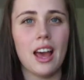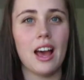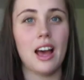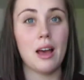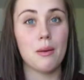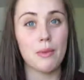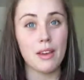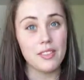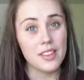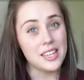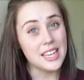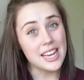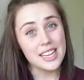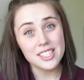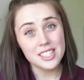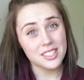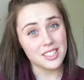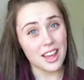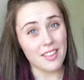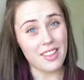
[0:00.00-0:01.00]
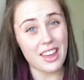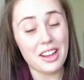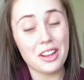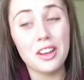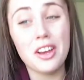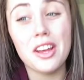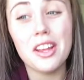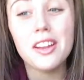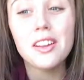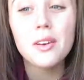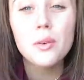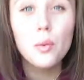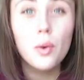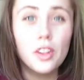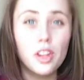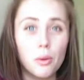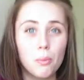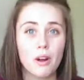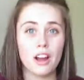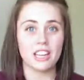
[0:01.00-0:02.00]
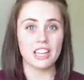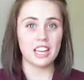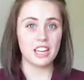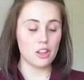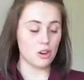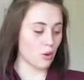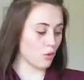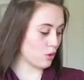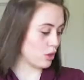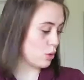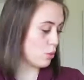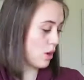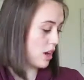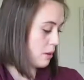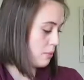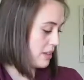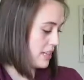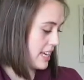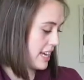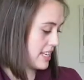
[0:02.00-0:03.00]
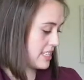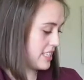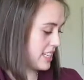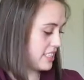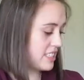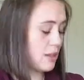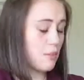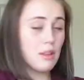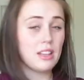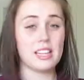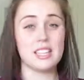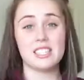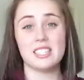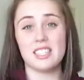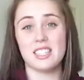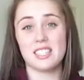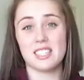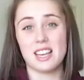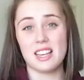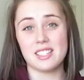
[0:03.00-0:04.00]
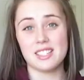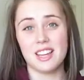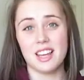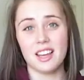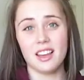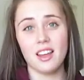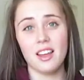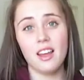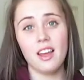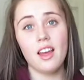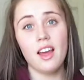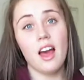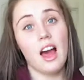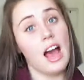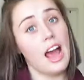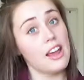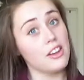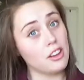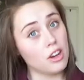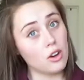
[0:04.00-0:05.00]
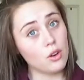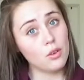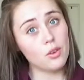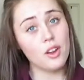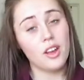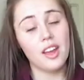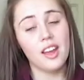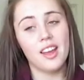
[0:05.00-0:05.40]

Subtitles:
And the taste is not that good. When you're pregnant, you don't really want to be tasting something that's disgusting. I don't.